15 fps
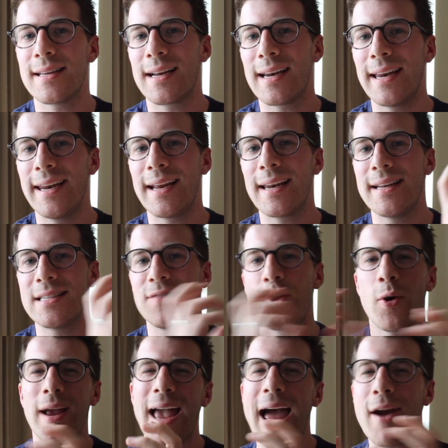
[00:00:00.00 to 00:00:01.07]
the clinical
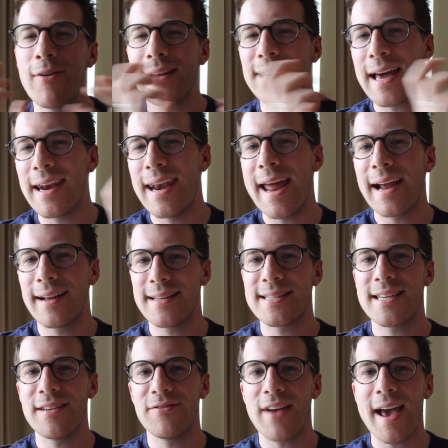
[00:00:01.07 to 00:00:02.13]
interview, I carried that
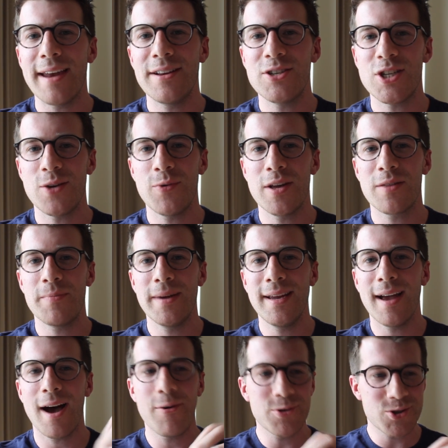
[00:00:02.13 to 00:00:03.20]
negative energy with
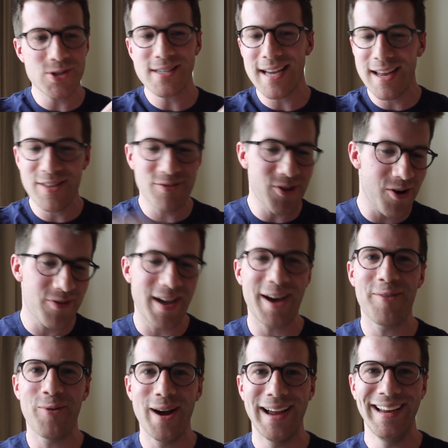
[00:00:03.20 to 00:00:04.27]
me. I would just say throw that
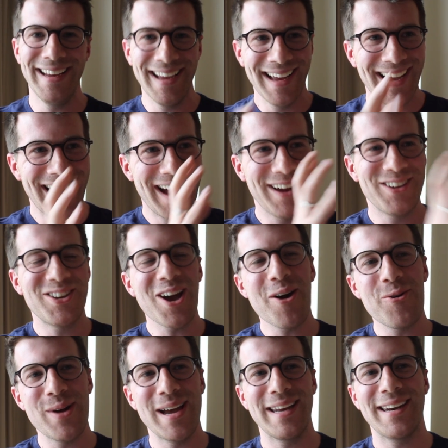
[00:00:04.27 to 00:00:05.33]
away and
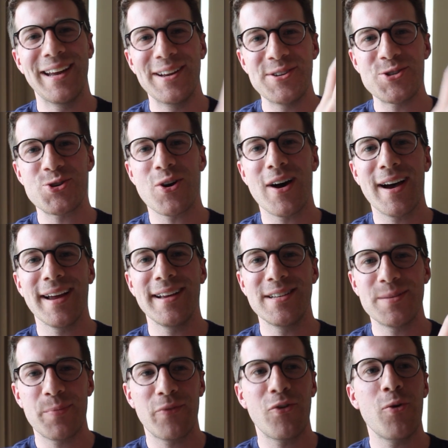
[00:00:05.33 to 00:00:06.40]
go in and try
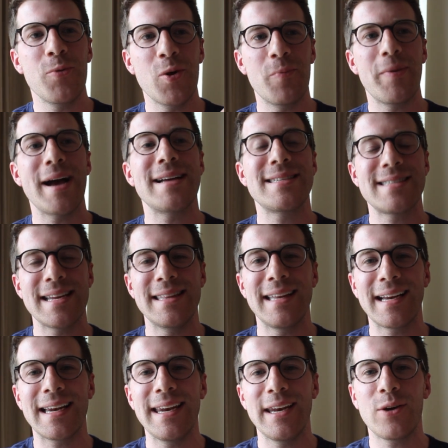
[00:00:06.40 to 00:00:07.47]
and perform your best in the
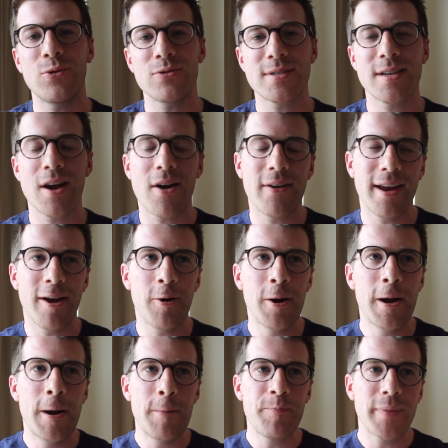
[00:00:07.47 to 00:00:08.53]
clinical scenario.
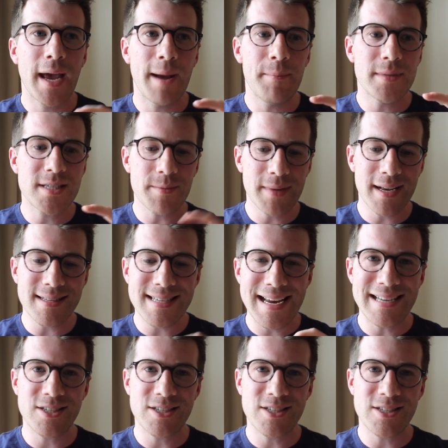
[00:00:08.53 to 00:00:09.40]
Something I'd say